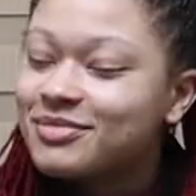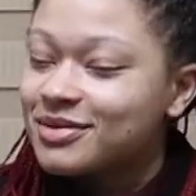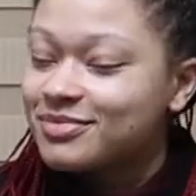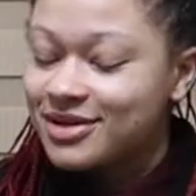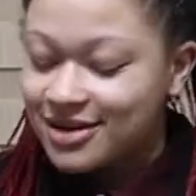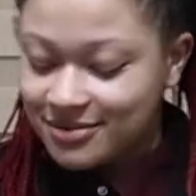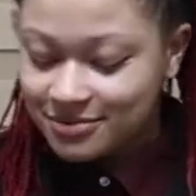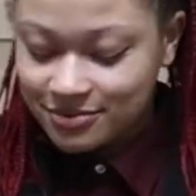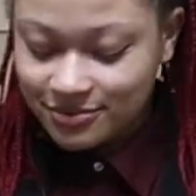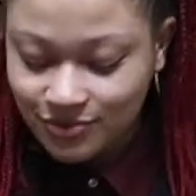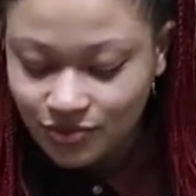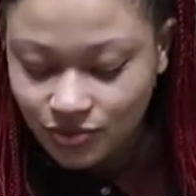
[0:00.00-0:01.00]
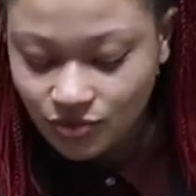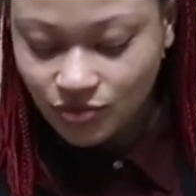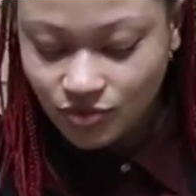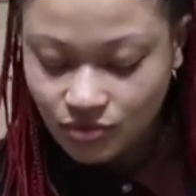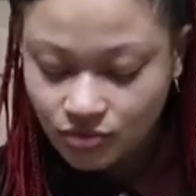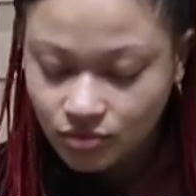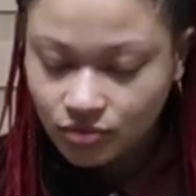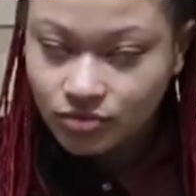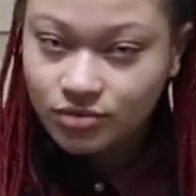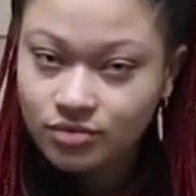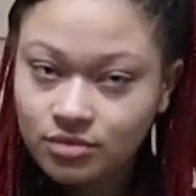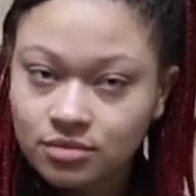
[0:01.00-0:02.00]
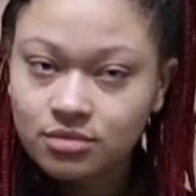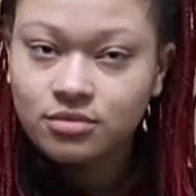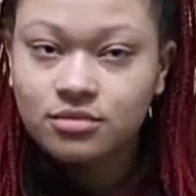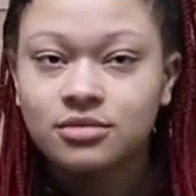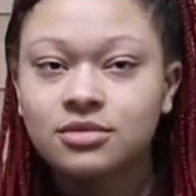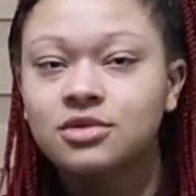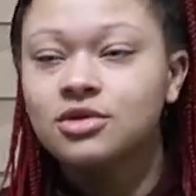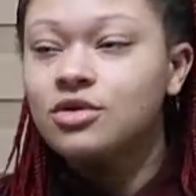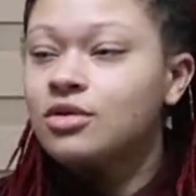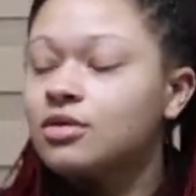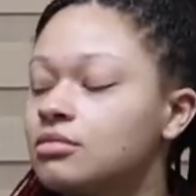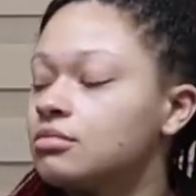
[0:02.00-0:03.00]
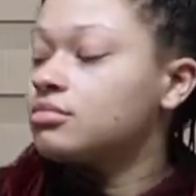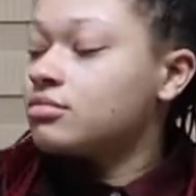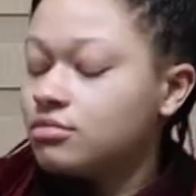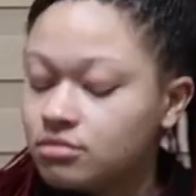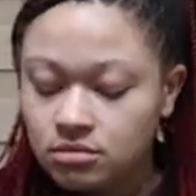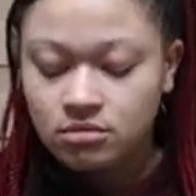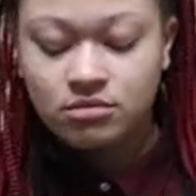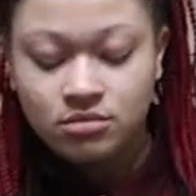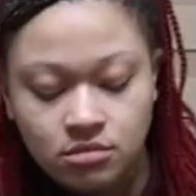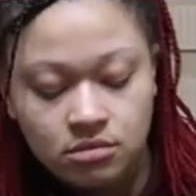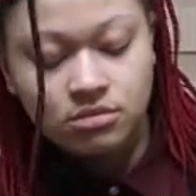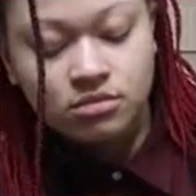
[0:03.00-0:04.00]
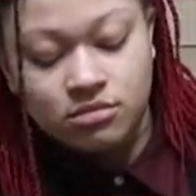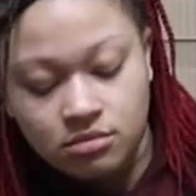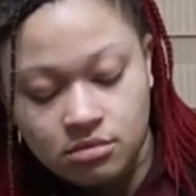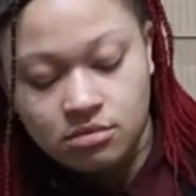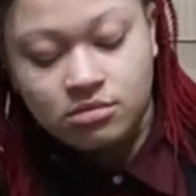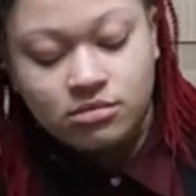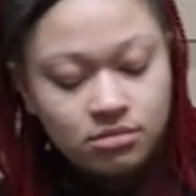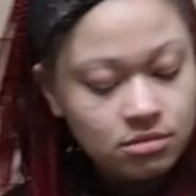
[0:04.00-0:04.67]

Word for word: Great again, and then you gotta be like, yeah, people. I mean, not not like